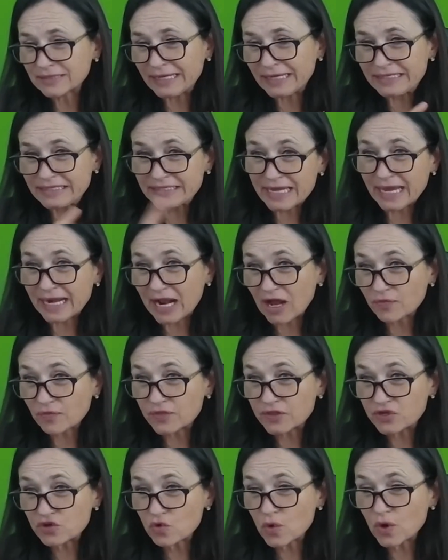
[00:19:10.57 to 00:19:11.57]
like get
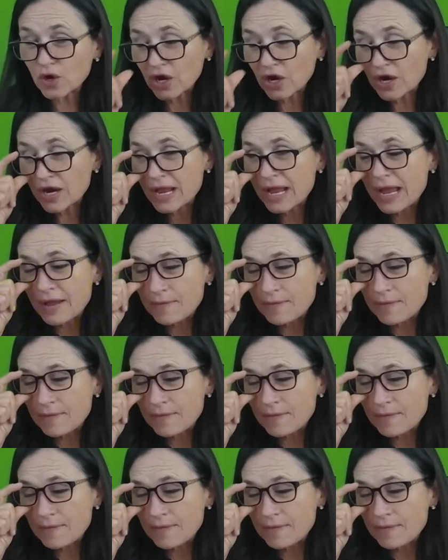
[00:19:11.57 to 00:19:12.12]
out the door,